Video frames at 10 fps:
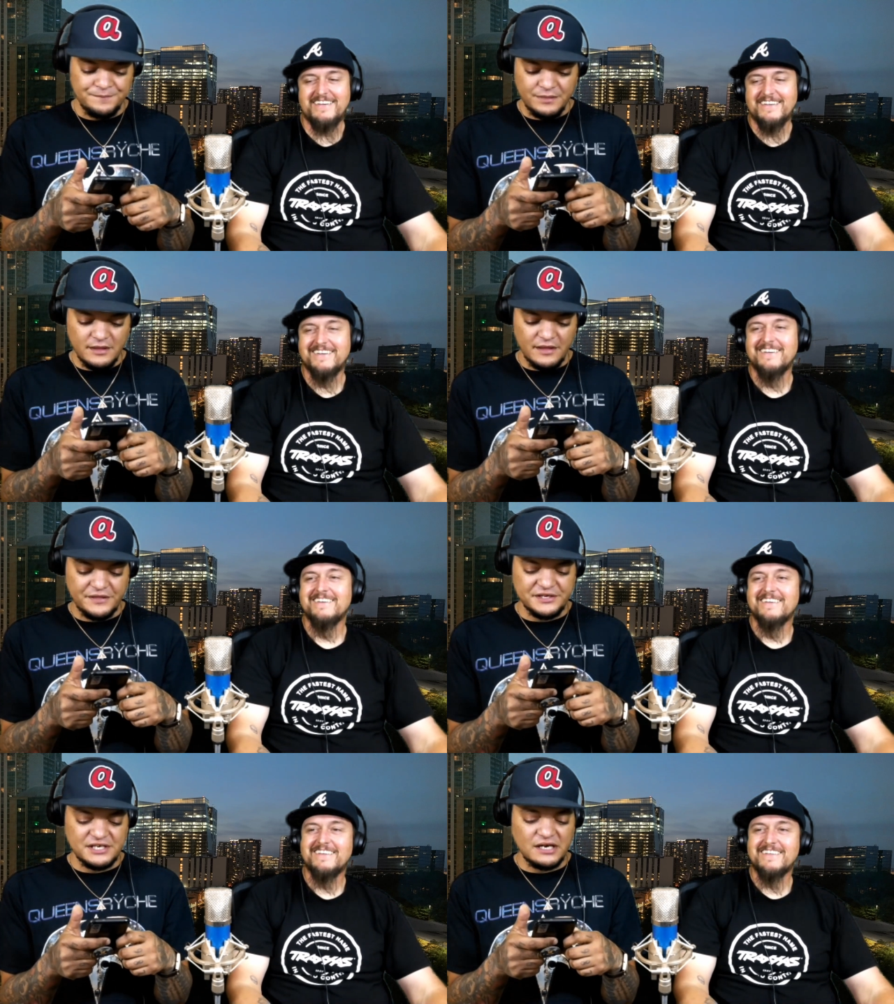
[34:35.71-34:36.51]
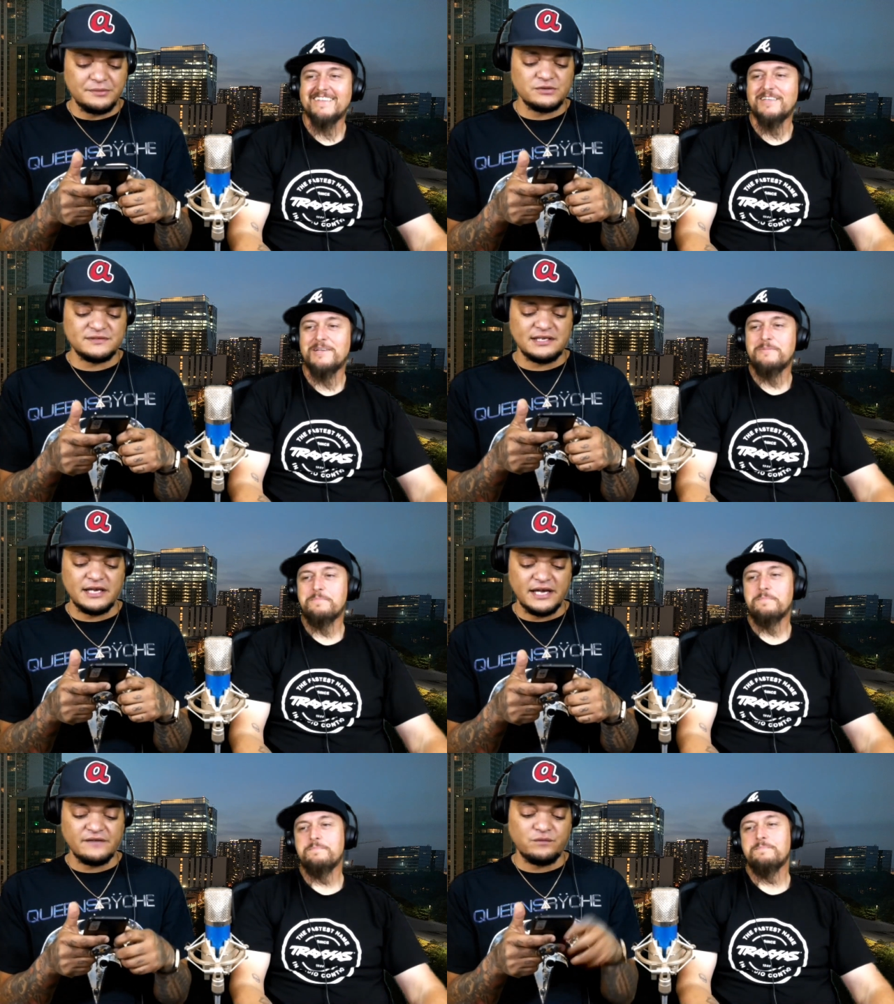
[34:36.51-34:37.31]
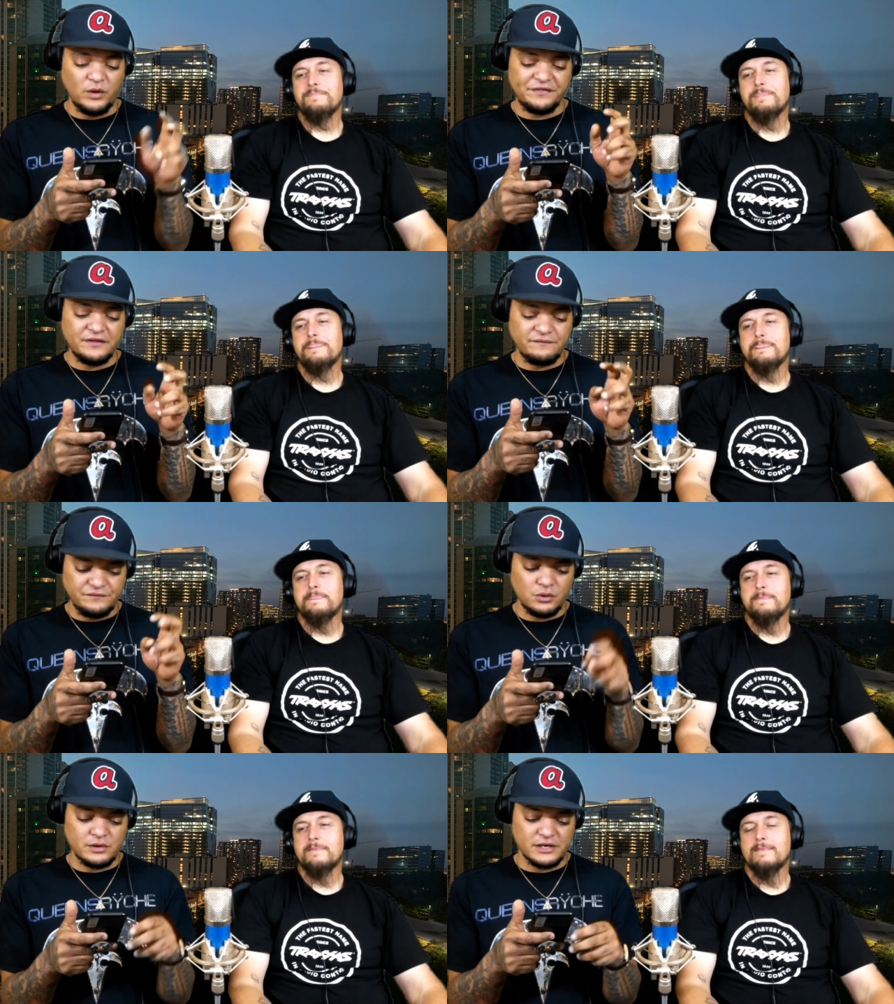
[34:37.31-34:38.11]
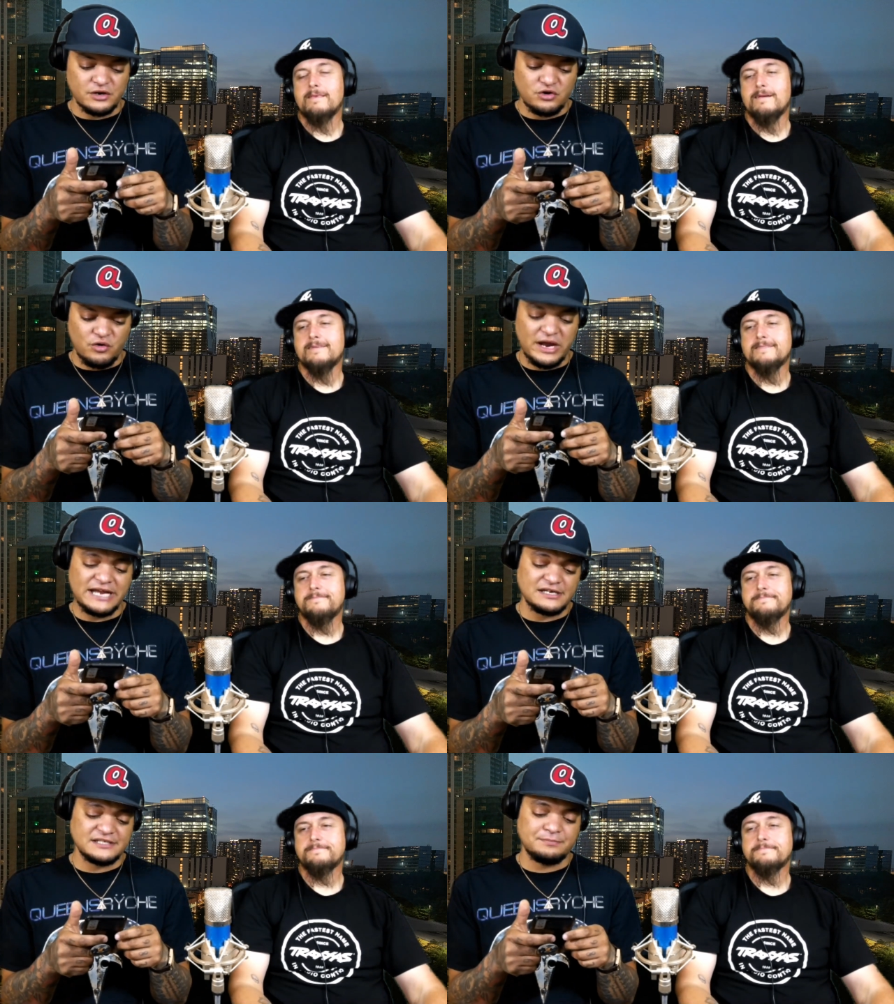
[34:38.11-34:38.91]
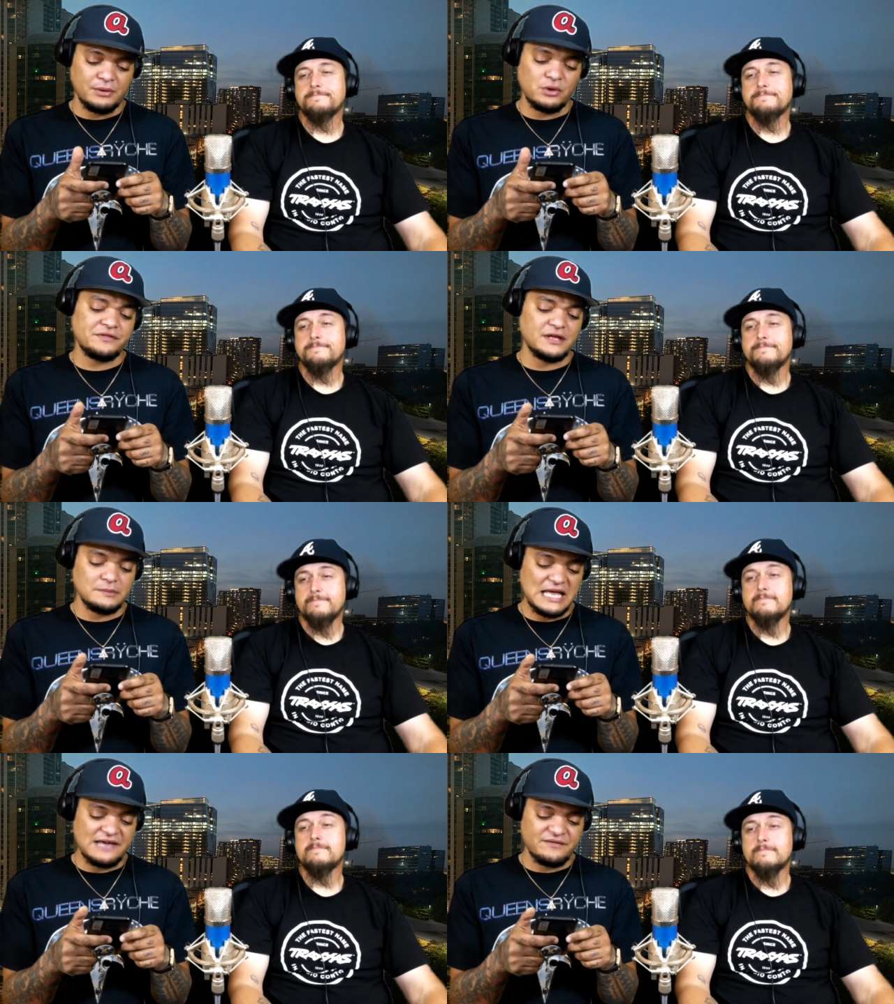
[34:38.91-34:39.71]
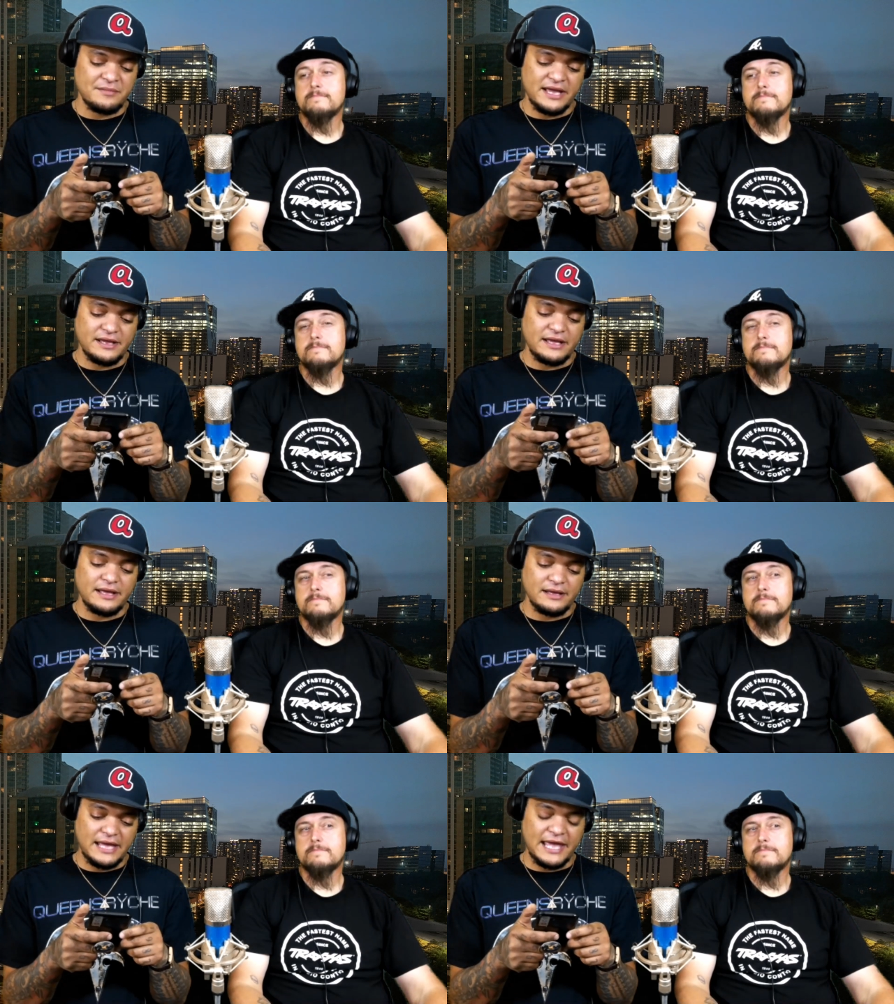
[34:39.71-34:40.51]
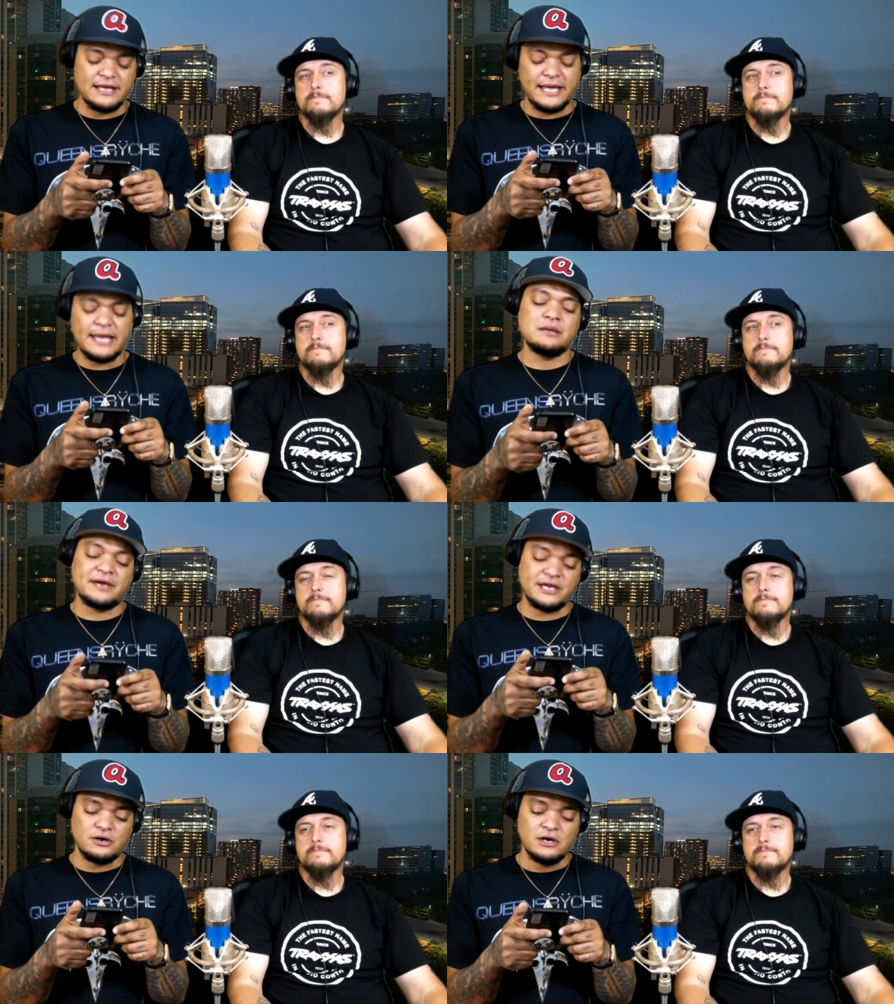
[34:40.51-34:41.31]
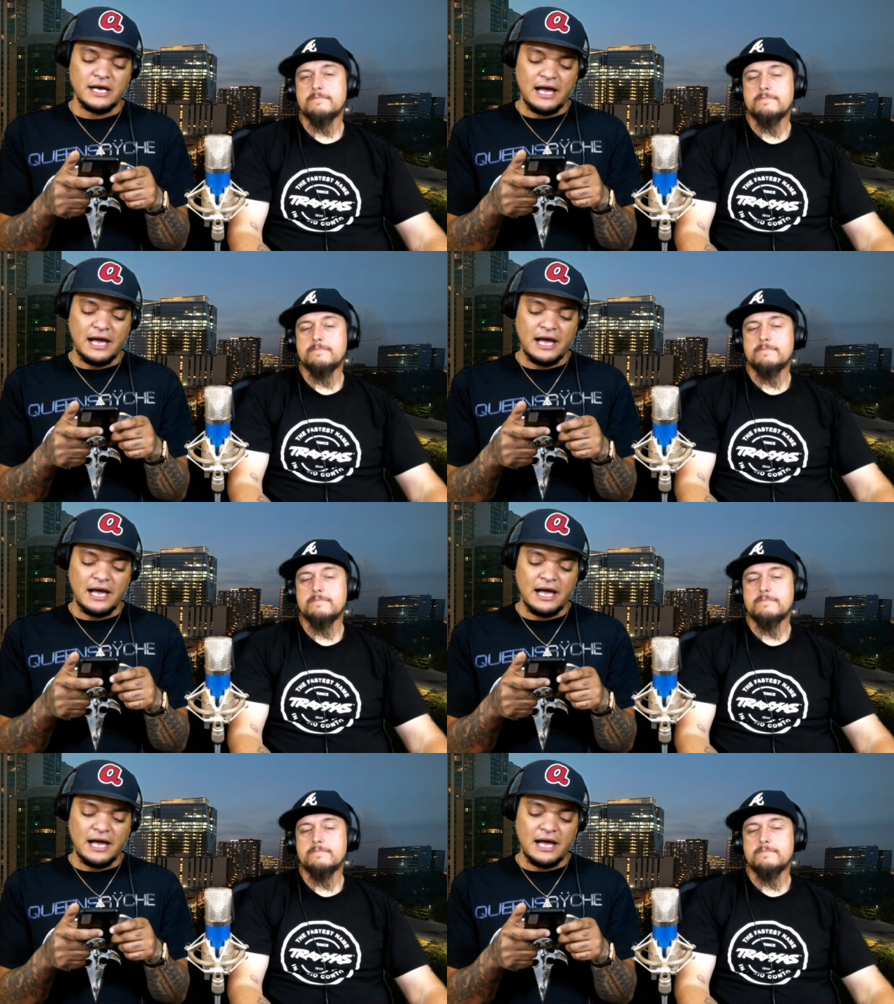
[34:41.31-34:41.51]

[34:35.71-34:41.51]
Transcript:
Speaker 1: yeah. The WTF? What the Florida cracked us both up. Laughing my a LMAO.